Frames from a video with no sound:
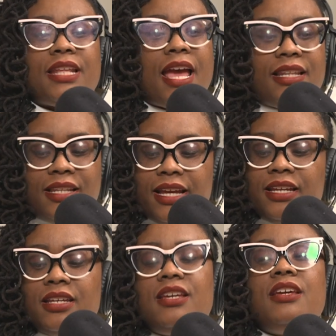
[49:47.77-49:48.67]
that
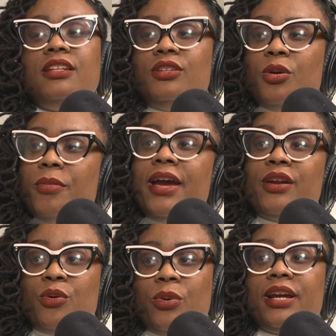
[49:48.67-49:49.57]
like no
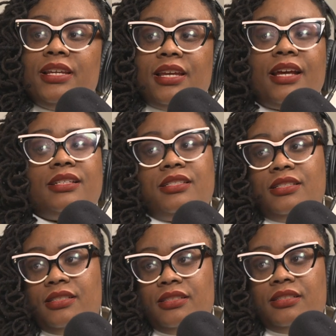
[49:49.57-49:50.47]
matter what,
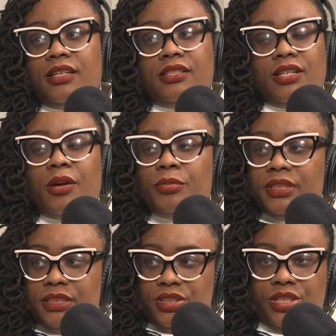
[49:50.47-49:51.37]
it
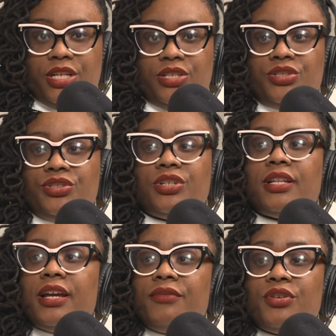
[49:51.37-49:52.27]
completely changes your
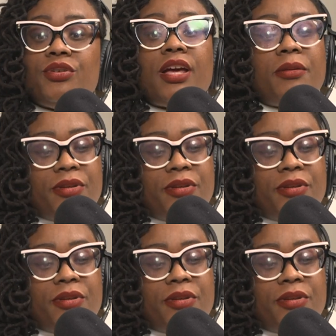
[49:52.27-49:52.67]
life. And you got to be